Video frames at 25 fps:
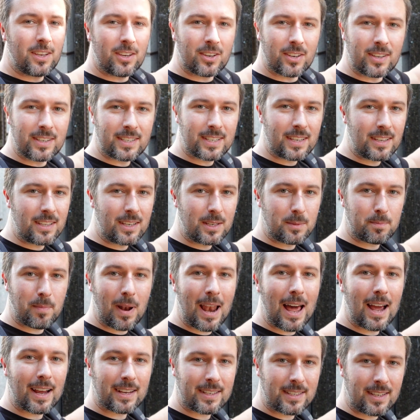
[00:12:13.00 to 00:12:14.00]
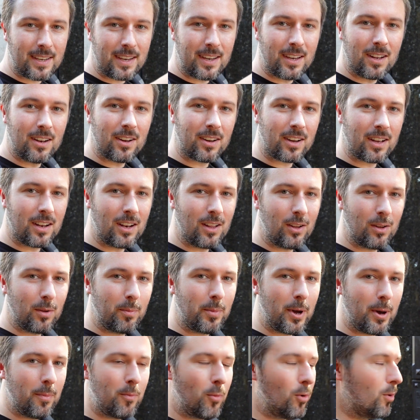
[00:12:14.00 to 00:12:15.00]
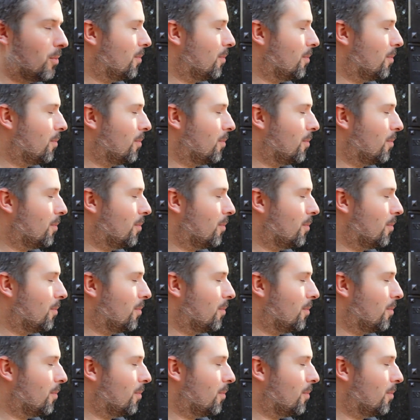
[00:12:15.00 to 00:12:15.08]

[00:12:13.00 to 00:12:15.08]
can see these plaques here look a little bit more